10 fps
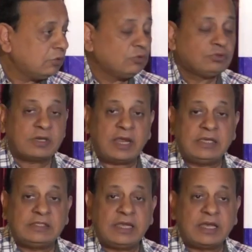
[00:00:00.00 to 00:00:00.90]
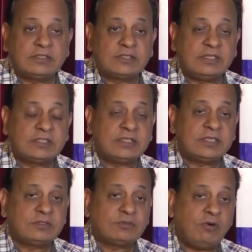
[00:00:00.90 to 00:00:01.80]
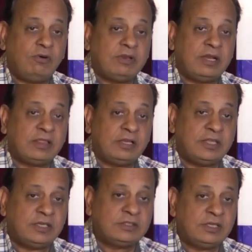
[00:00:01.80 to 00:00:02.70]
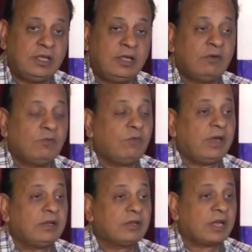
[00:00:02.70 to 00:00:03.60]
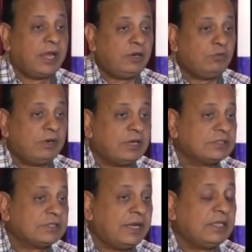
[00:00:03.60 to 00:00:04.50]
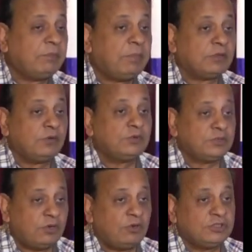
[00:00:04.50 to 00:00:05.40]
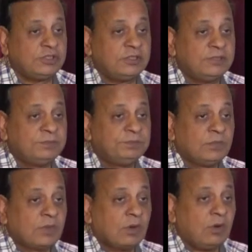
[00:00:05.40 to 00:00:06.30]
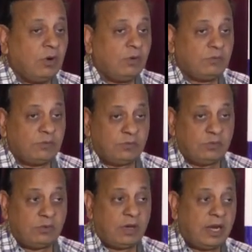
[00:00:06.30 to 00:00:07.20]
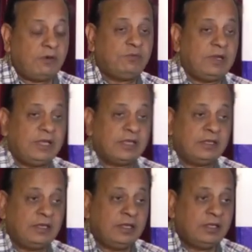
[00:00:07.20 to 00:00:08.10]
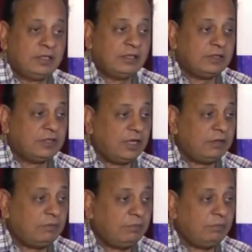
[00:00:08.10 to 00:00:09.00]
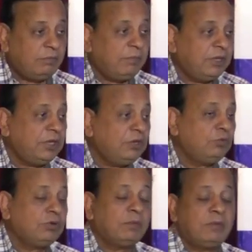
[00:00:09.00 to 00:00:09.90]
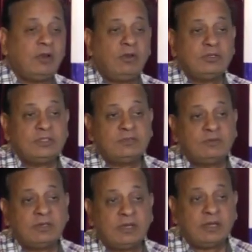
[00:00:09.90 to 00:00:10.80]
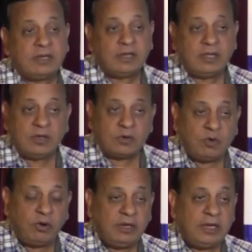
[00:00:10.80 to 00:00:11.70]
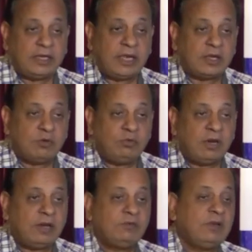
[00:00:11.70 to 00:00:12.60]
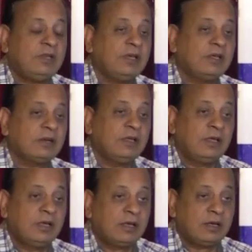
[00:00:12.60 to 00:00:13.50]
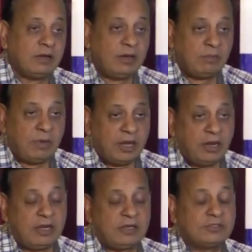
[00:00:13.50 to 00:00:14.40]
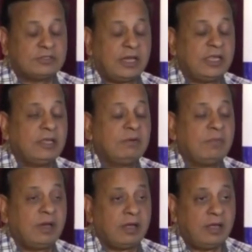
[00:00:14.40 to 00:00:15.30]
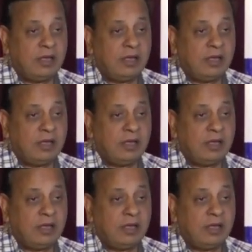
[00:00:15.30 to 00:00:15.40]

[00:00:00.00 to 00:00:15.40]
those trials like consensus and salt and other things were trying to understand the pathophysiology of heart failure. Then many new terminologies were coined like acute heart failure, myocardial stunning,